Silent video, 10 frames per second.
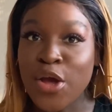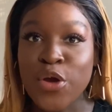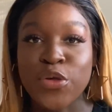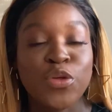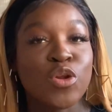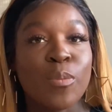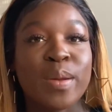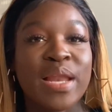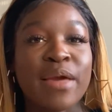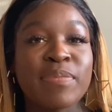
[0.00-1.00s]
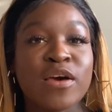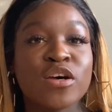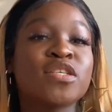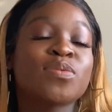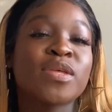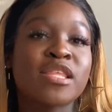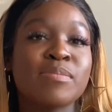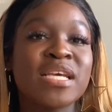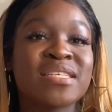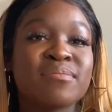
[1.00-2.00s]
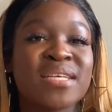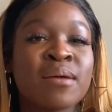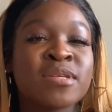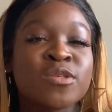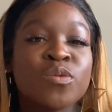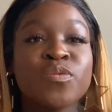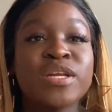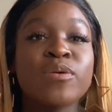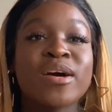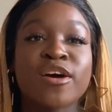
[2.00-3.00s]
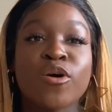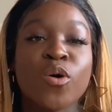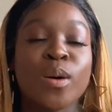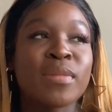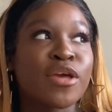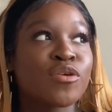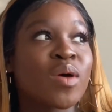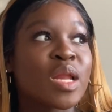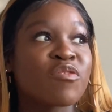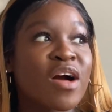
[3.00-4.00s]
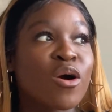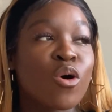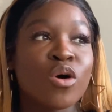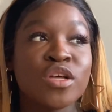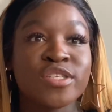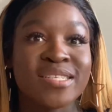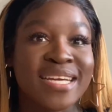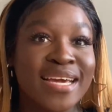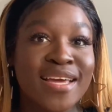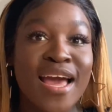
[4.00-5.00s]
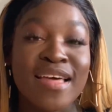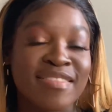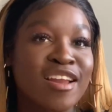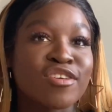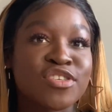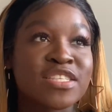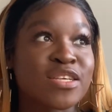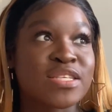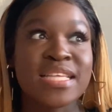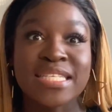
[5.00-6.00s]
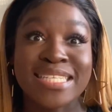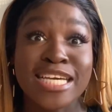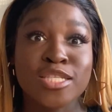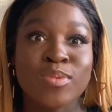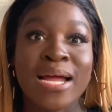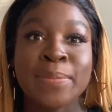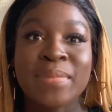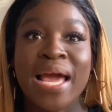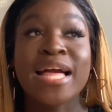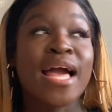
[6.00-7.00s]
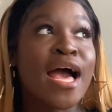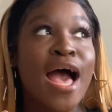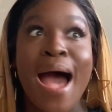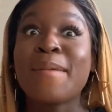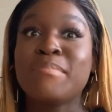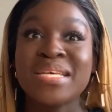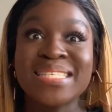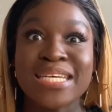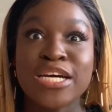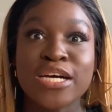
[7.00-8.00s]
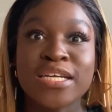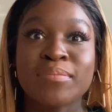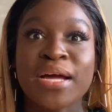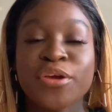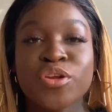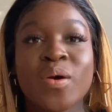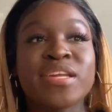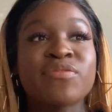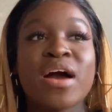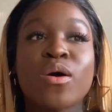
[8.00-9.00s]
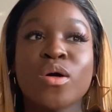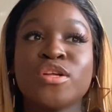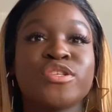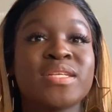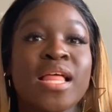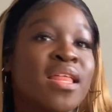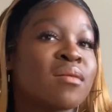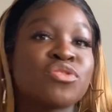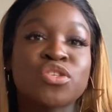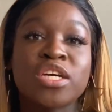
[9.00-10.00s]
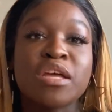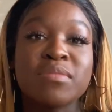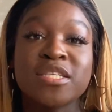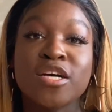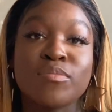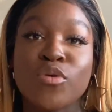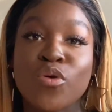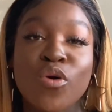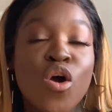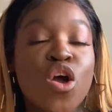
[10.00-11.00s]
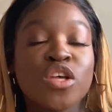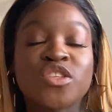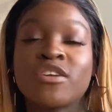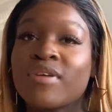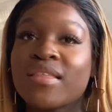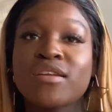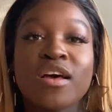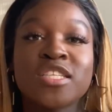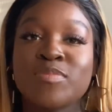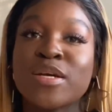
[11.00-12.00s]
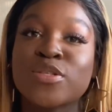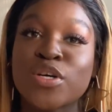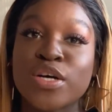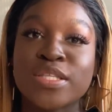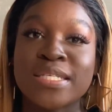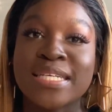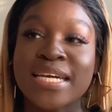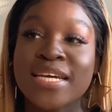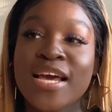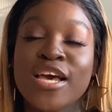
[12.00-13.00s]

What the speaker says: You know, but like, because with me, sometimes I don't really want to call. I'm like, you know, if I call her today, then I'll just, because there are days where I'm like, I'm missing her. And I'm like, you know what, if I call her today, then I'm just going to miss her more. So I'd rather not speak to her today.